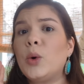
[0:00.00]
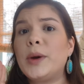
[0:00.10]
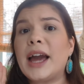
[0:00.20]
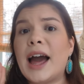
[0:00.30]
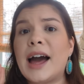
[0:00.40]

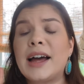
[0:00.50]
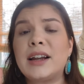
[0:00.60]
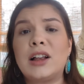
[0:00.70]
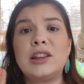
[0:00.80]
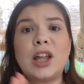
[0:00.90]
We
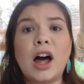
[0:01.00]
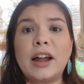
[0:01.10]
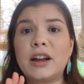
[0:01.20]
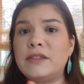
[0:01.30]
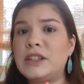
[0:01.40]
had a
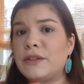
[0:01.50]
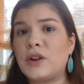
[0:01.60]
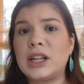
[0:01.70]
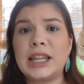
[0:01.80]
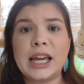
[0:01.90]
lot of
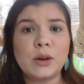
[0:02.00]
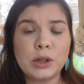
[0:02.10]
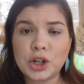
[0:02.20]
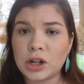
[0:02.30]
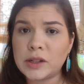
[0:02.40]
different
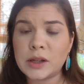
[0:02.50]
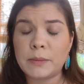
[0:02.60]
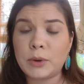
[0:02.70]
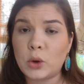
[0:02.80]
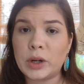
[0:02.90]
language arts
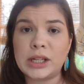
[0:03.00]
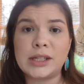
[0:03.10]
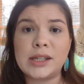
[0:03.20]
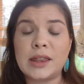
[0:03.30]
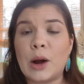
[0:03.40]

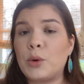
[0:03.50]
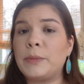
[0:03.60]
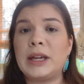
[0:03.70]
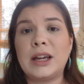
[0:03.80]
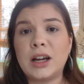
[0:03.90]
components that were
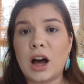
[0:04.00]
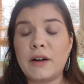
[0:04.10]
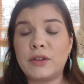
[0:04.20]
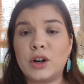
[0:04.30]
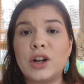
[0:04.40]
being
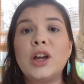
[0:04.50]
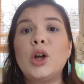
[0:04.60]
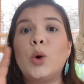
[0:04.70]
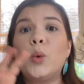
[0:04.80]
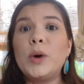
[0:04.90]
covered
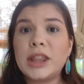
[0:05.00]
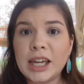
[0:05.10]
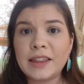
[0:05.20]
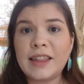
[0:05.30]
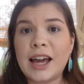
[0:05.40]

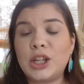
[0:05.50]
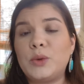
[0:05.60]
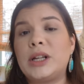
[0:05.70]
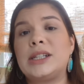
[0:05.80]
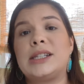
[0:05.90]
within that
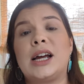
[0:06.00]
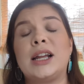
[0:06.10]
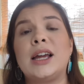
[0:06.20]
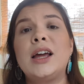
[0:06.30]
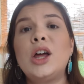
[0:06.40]
unit
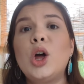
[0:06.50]
study.